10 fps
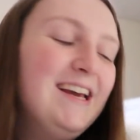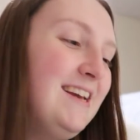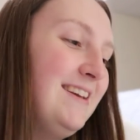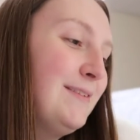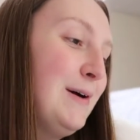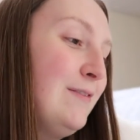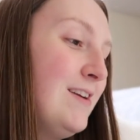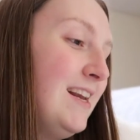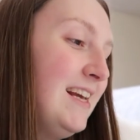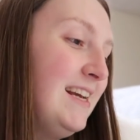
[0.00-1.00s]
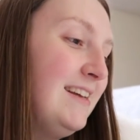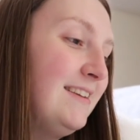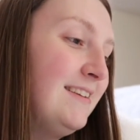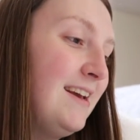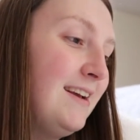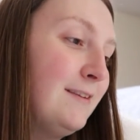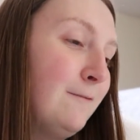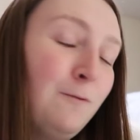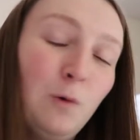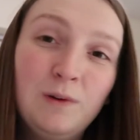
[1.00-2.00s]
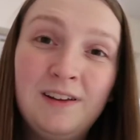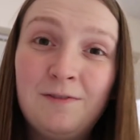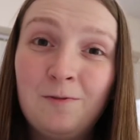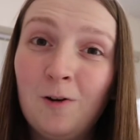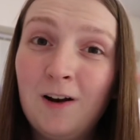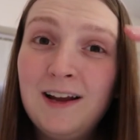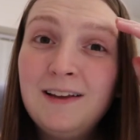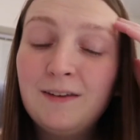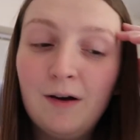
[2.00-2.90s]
It is currently 6:43,